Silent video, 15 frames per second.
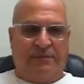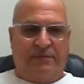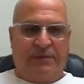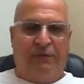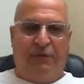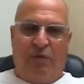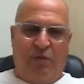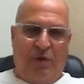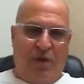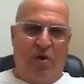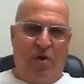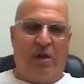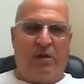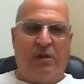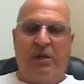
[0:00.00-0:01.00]
if you
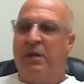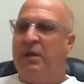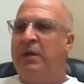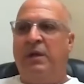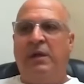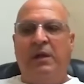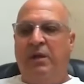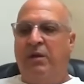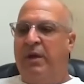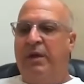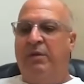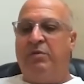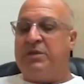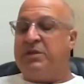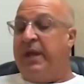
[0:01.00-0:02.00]
recall. You know, it
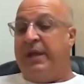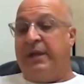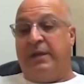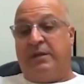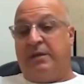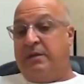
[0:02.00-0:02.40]
was like